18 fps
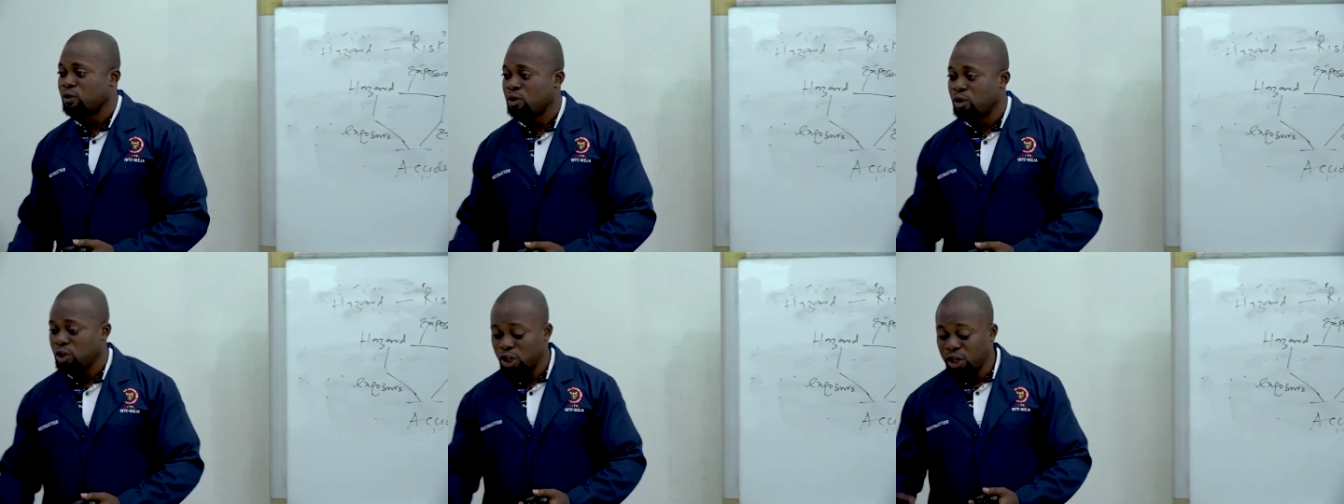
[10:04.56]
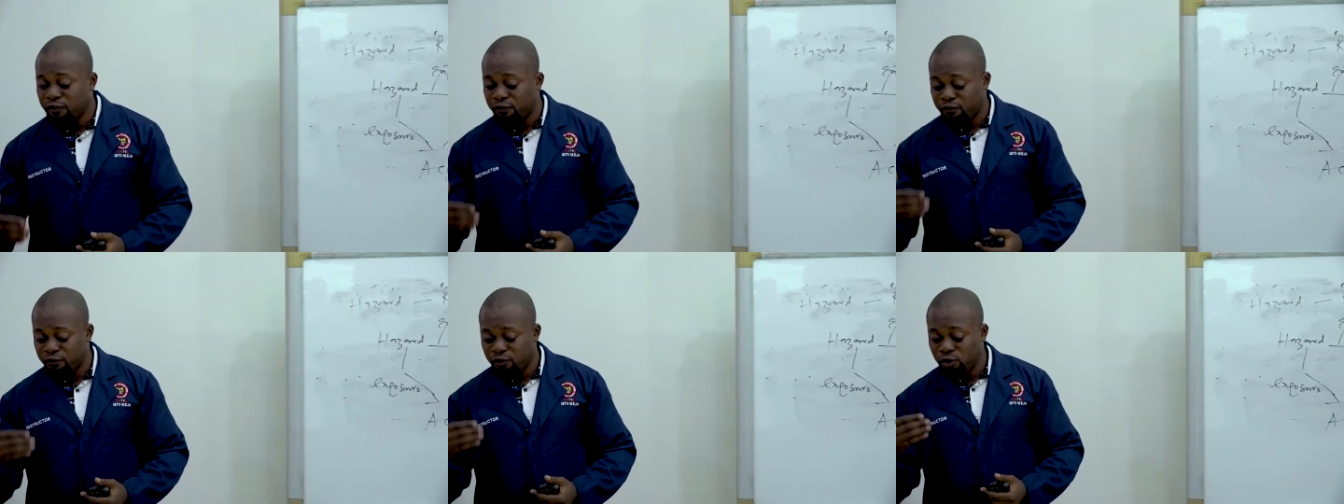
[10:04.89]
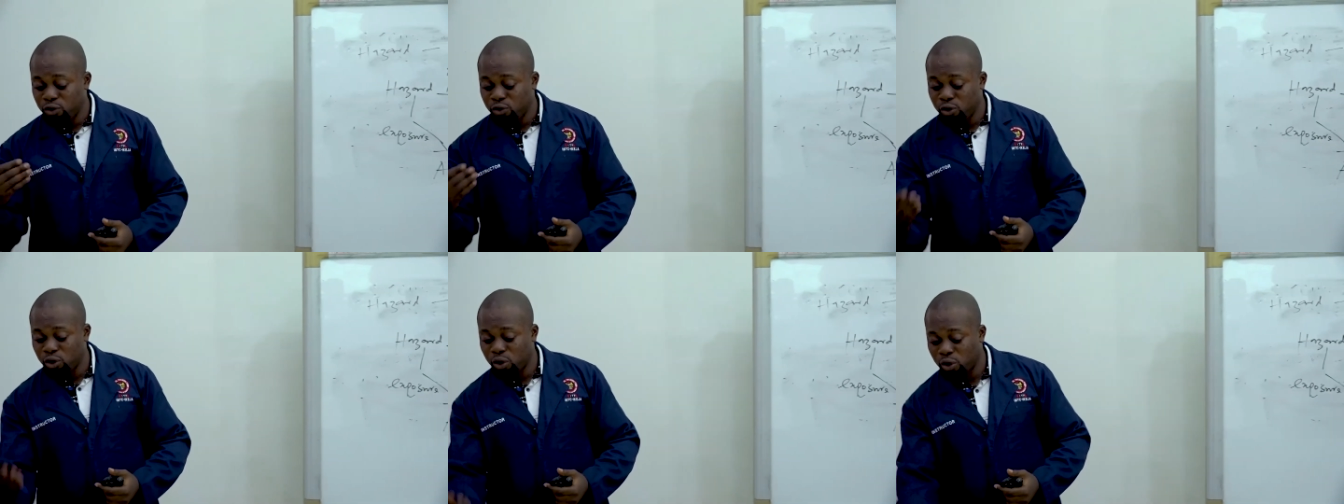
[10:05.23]
if you
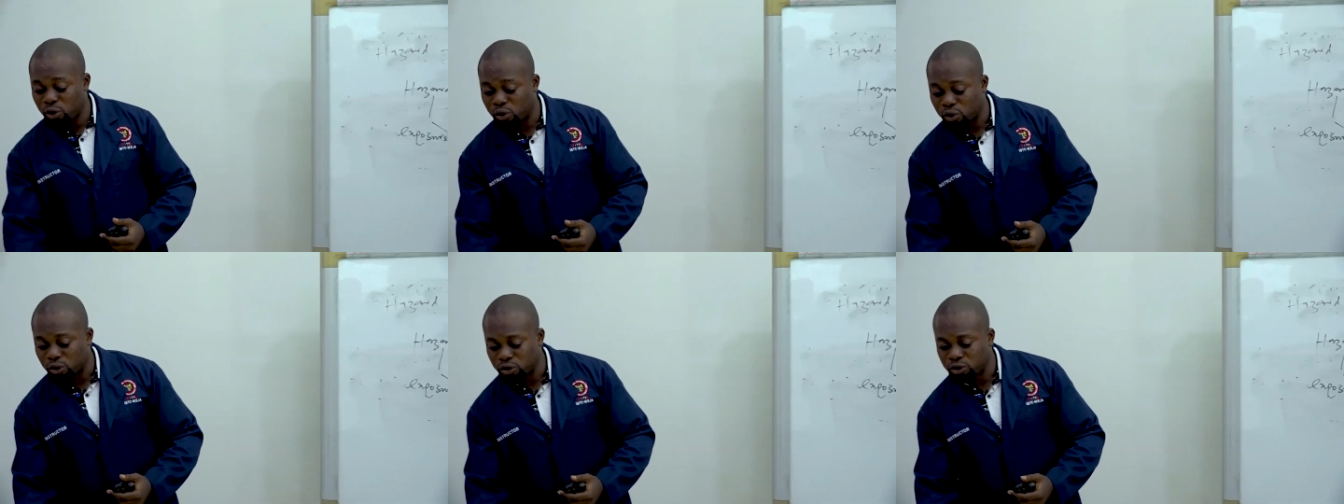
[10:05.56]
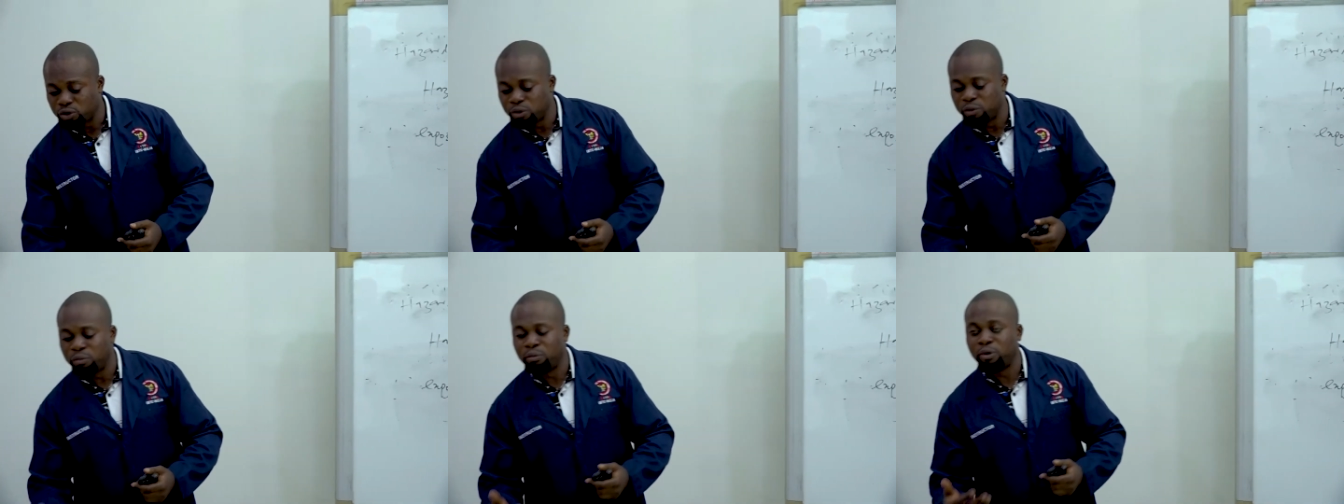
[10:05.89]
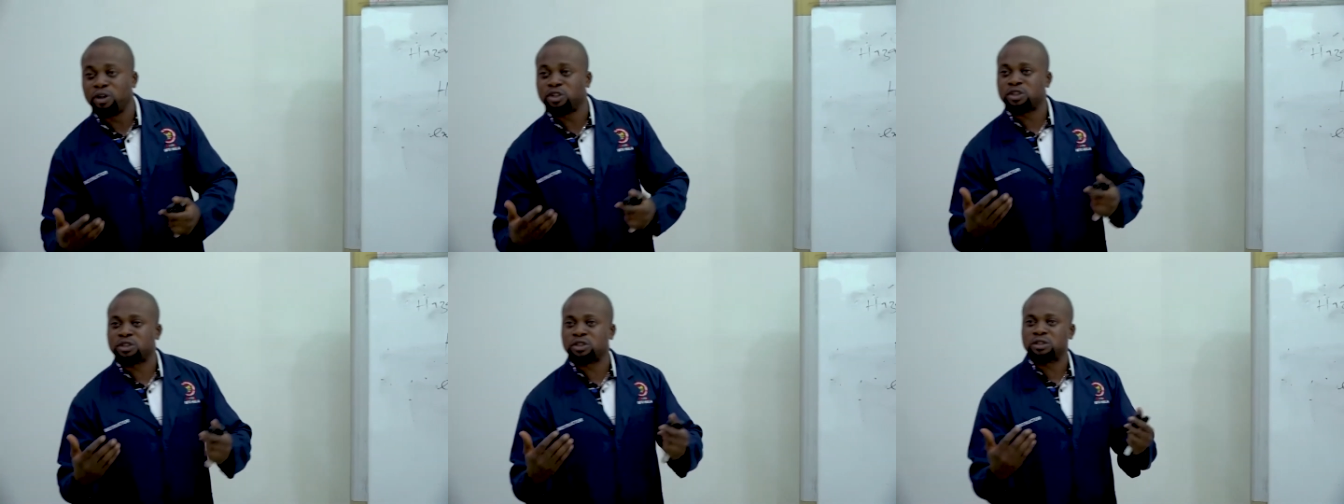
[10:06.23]
know you
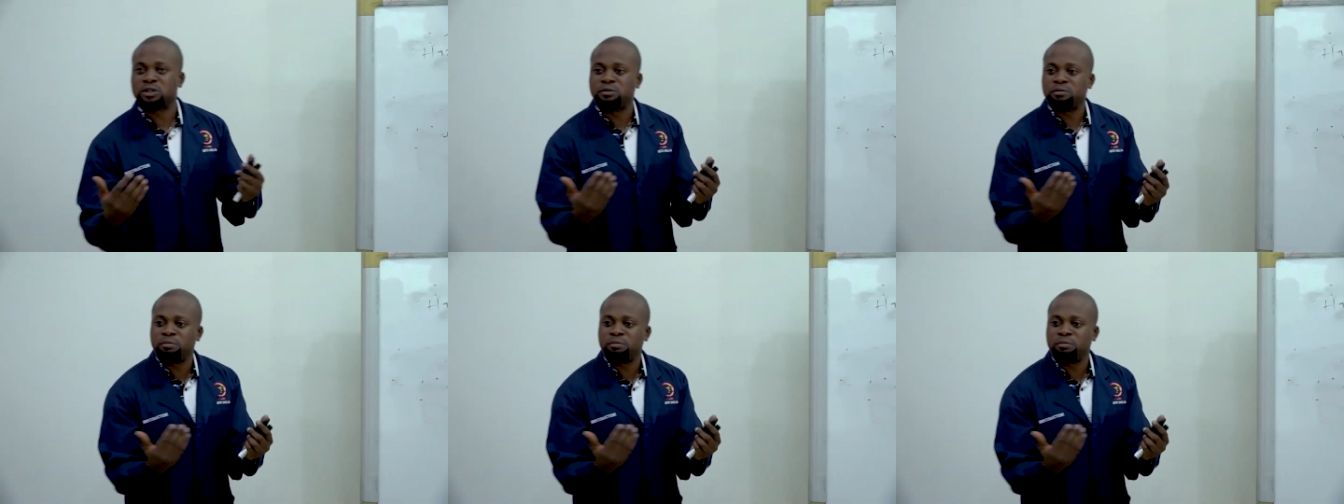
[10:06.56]
must